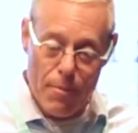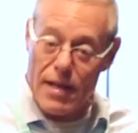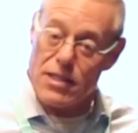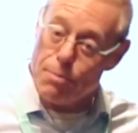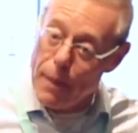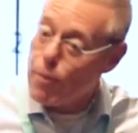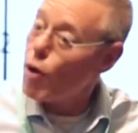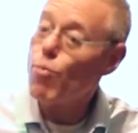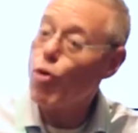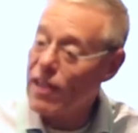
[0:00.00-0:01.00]
because people
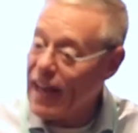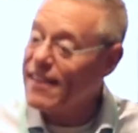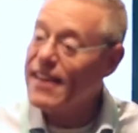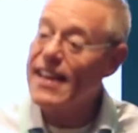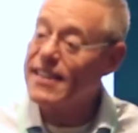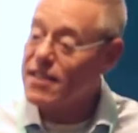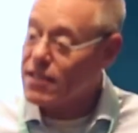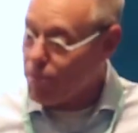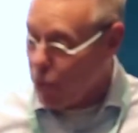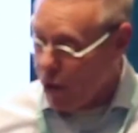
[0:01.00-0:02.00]
are more likely to get
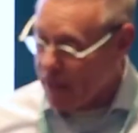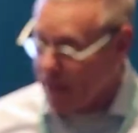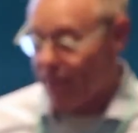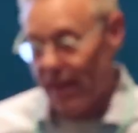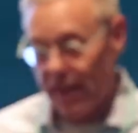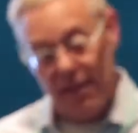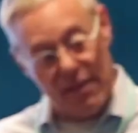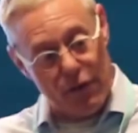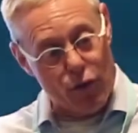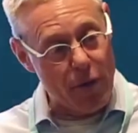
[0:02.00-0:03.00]
disappointed thinking
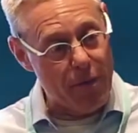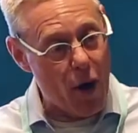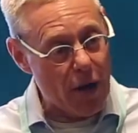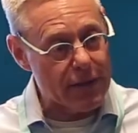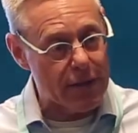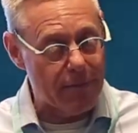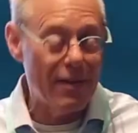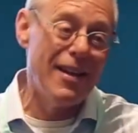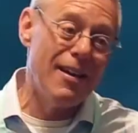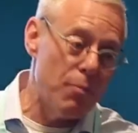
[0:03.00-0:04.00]
this is going to be awesome,
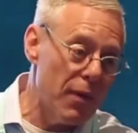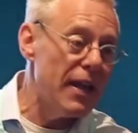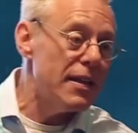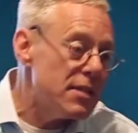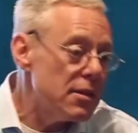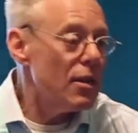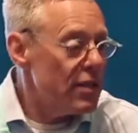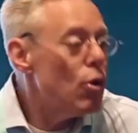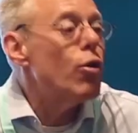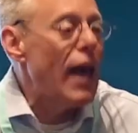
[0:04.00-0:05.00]
but then
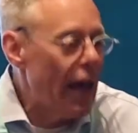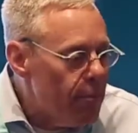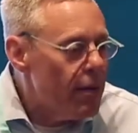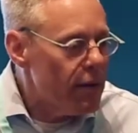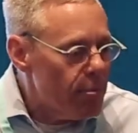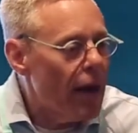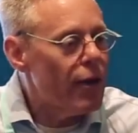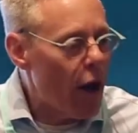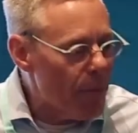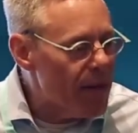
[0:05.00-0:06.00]
it's okay, but it
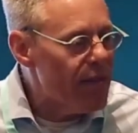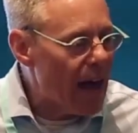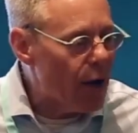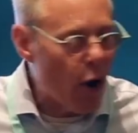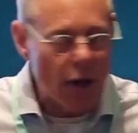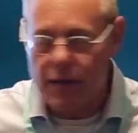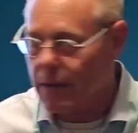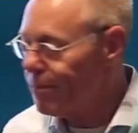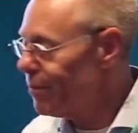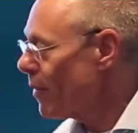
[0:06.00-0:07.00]
might not be that
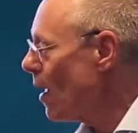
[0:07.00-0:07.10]
awesome.